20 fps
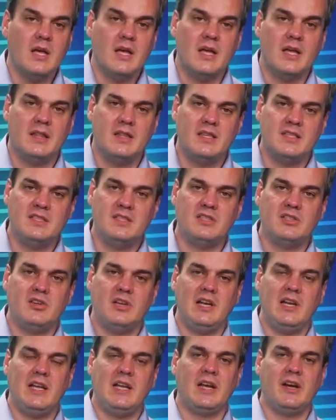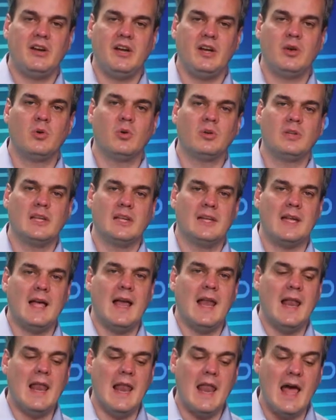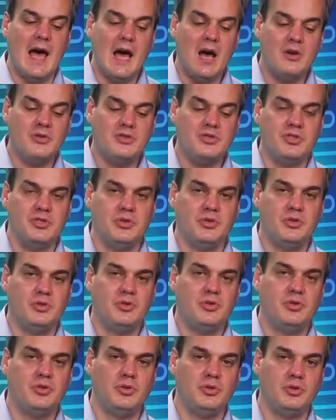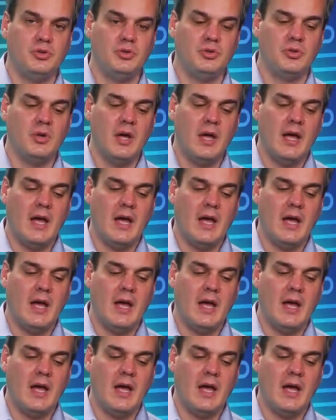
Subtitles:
And this is really a record that allows you to